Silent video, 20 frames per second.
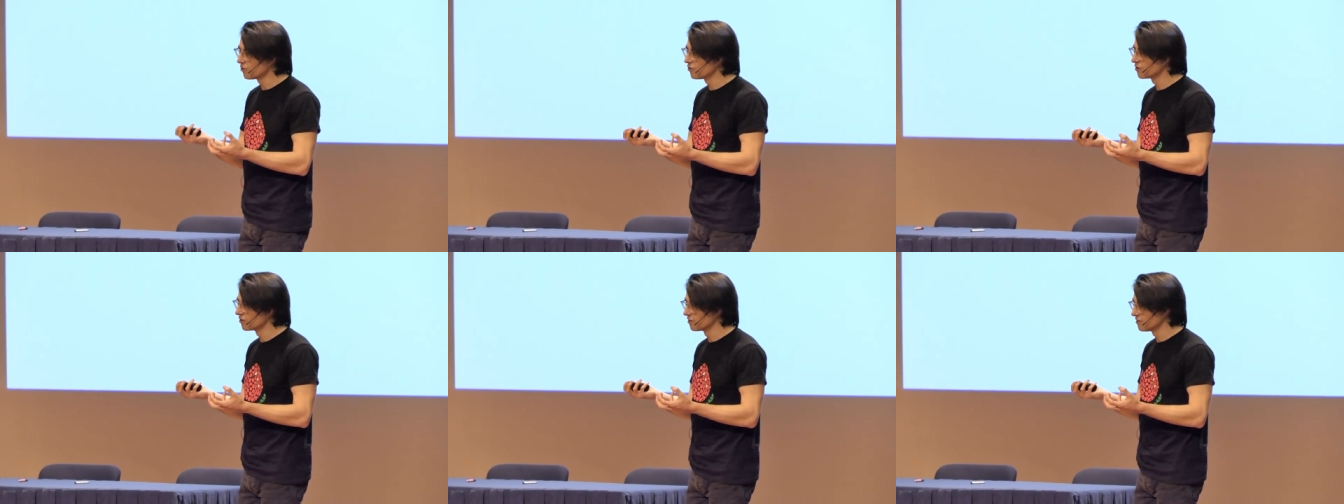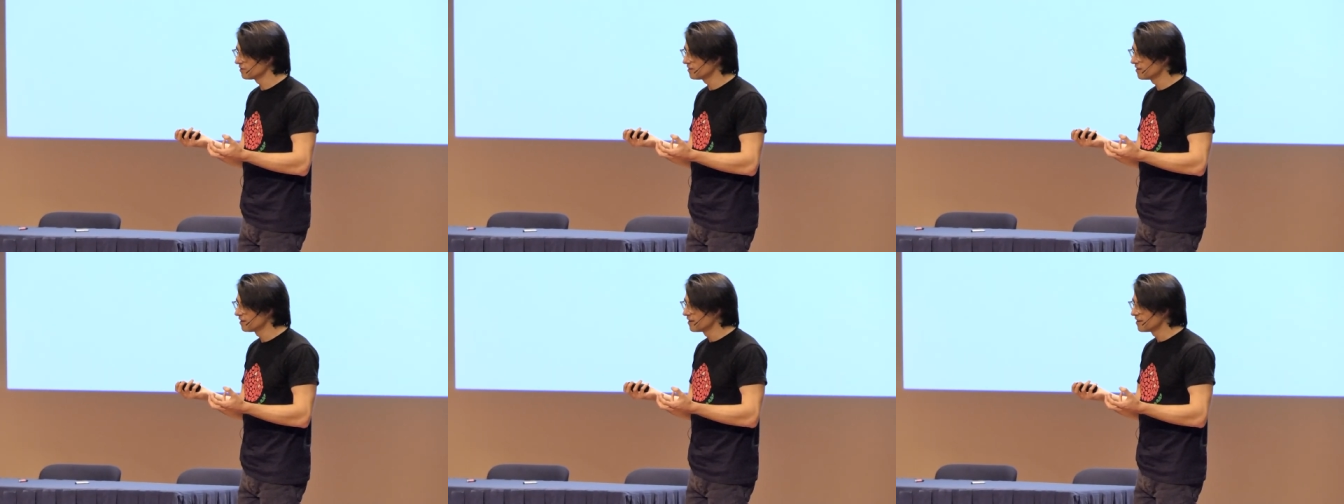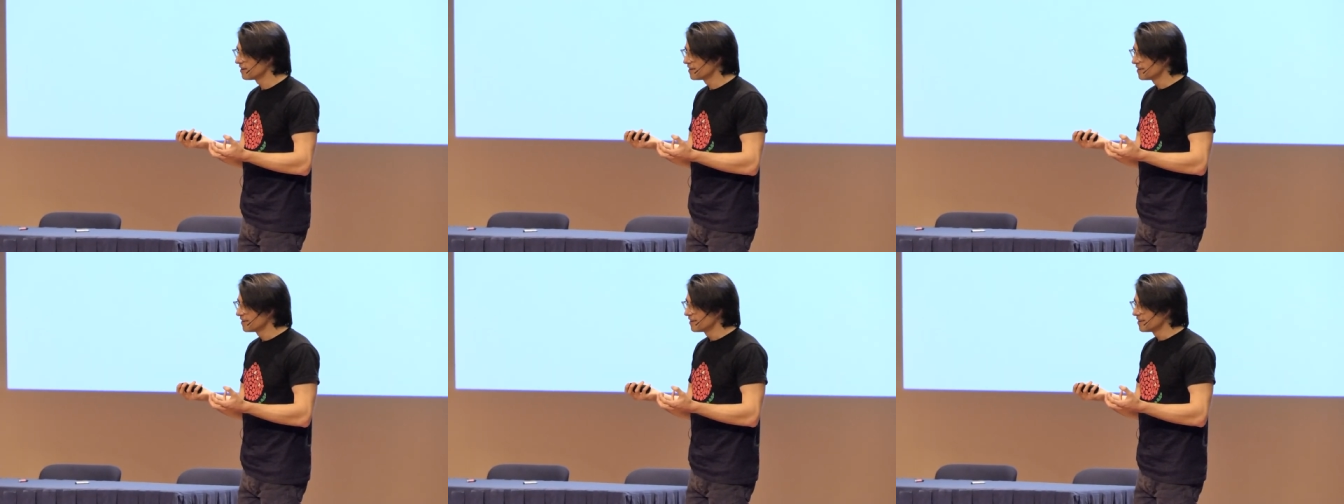oil
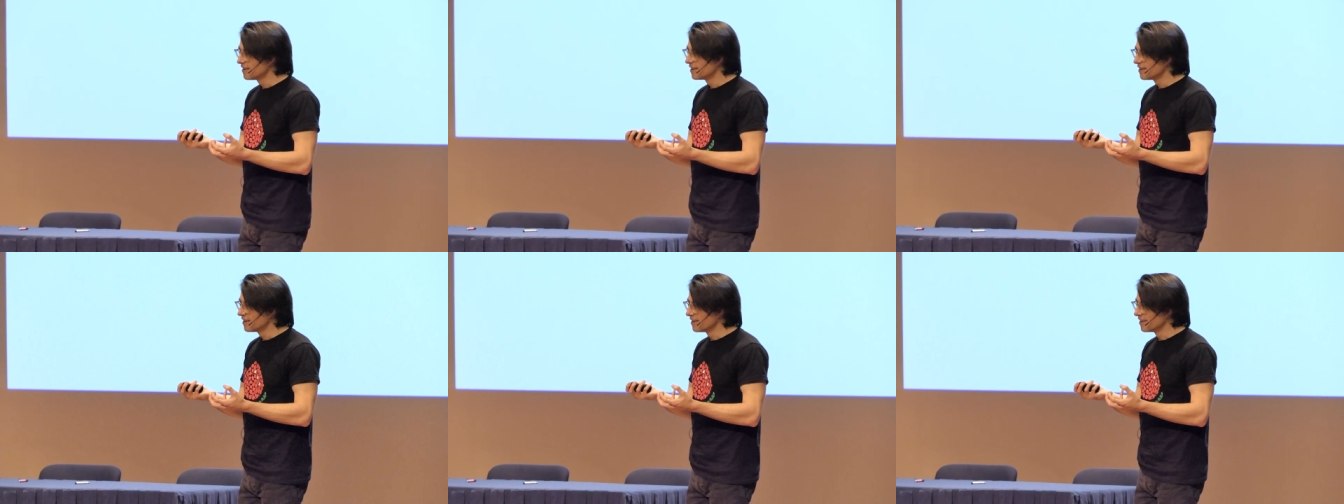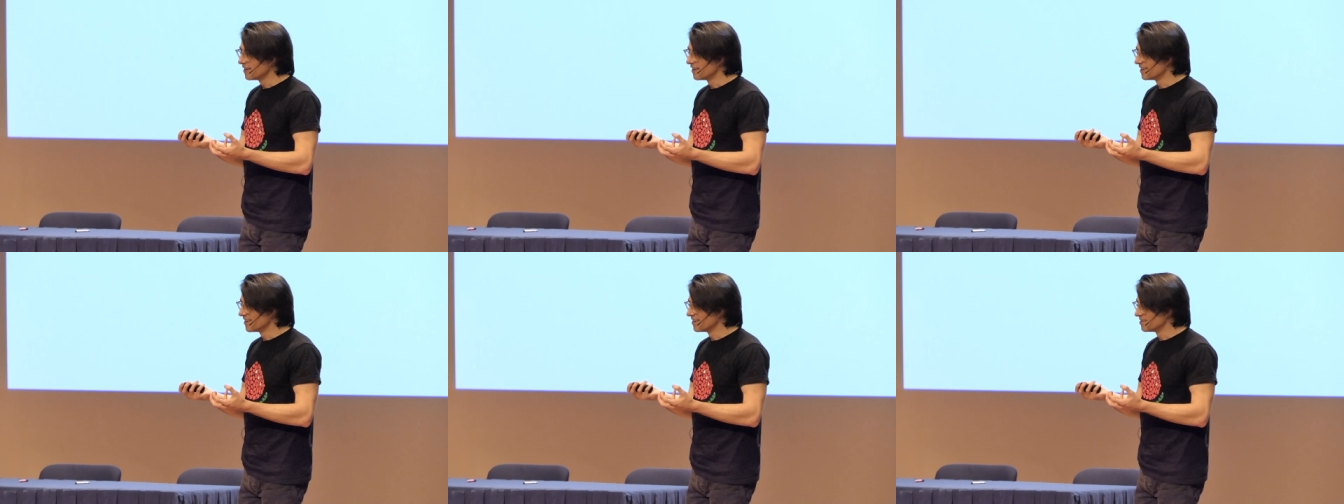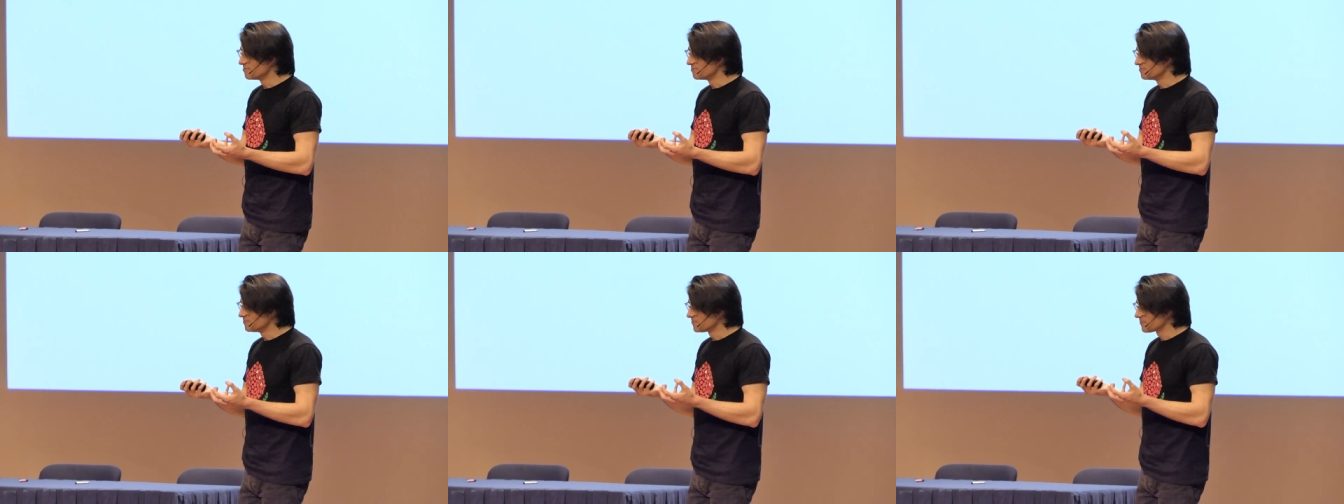
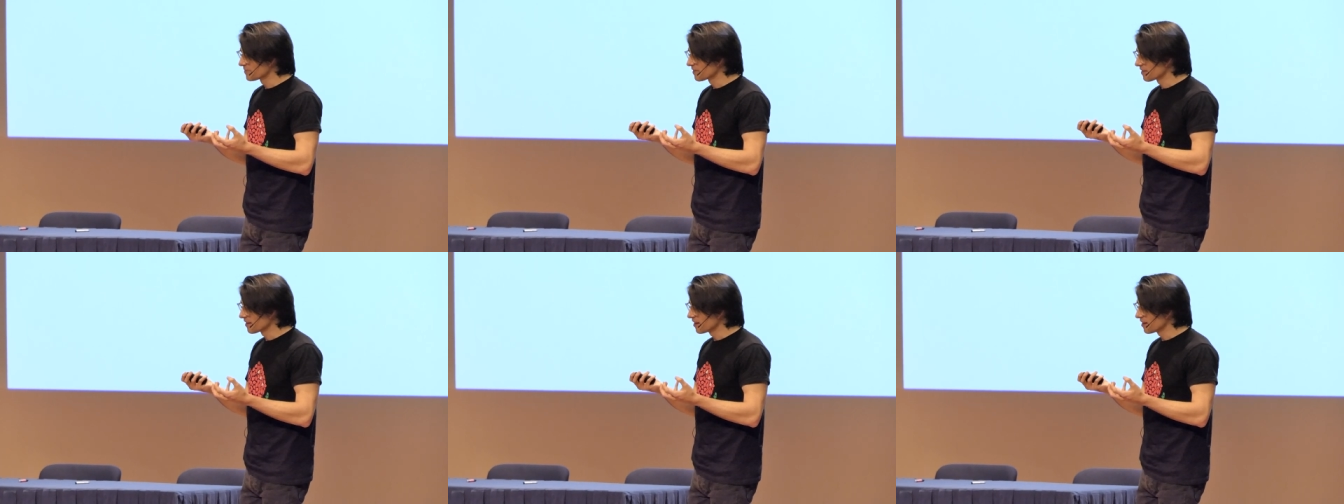um,